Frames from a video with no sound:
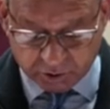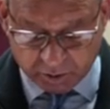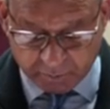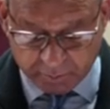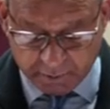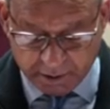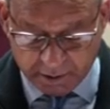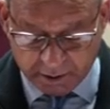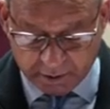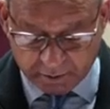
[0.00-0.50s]

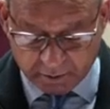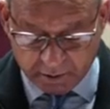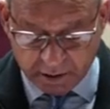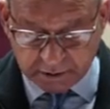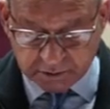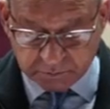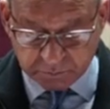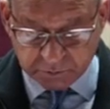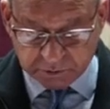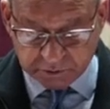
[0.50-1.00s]
Jeremiah
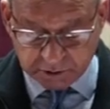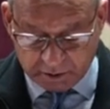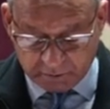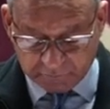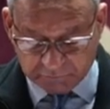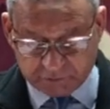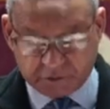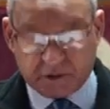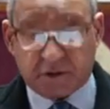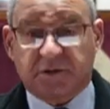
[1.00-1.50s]
Wright
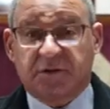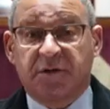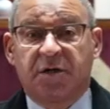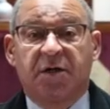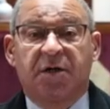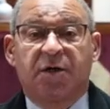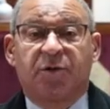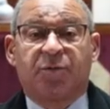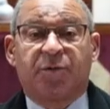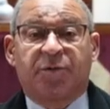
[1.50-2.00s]
himself says,
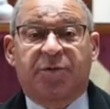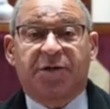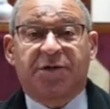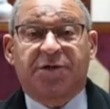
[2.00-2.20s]
with